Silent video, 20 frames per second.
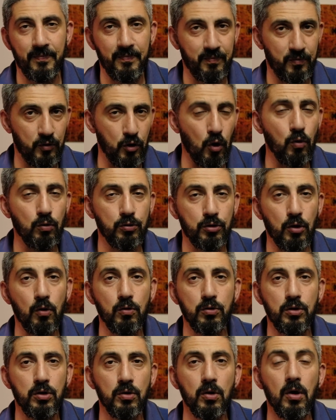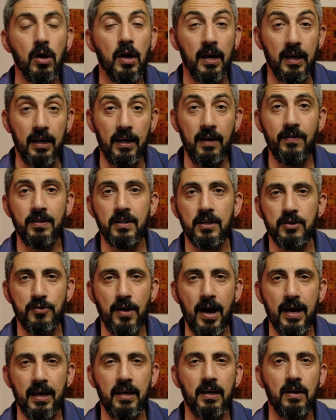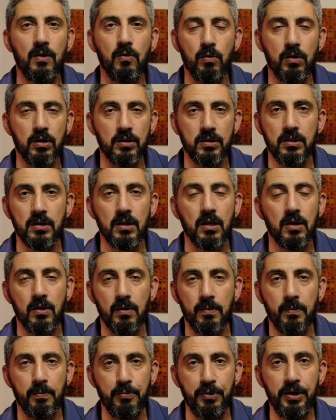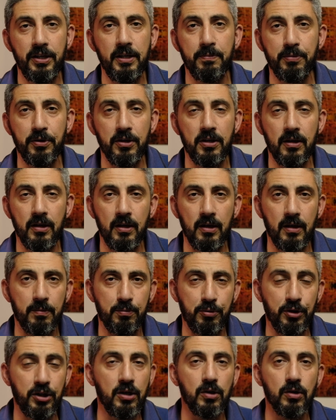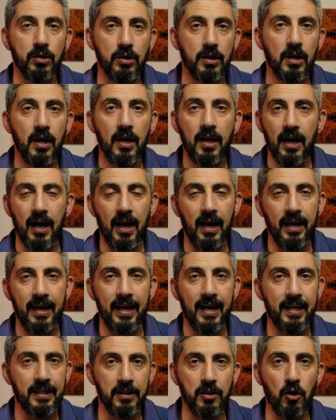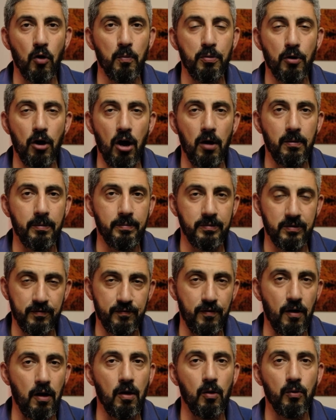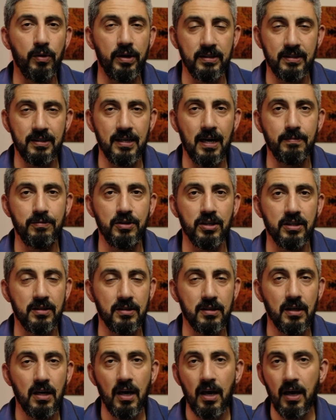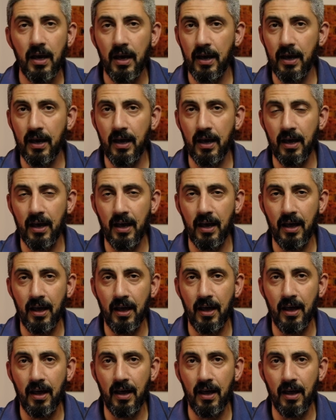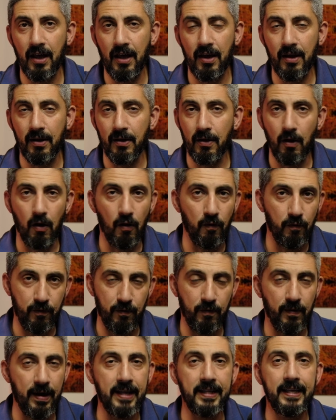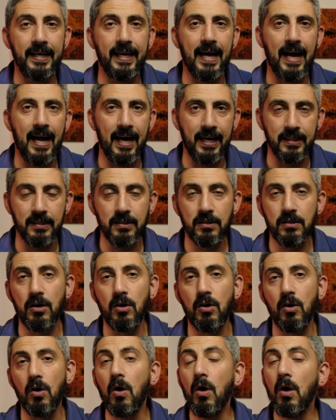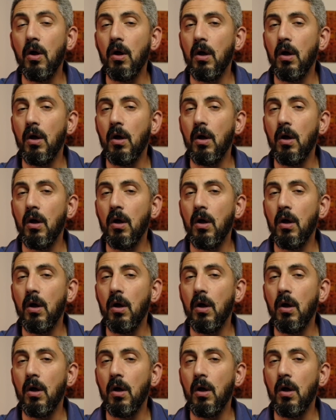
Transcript: told you, even the tracking was pretty good. I had no problems following subjects of any kind. So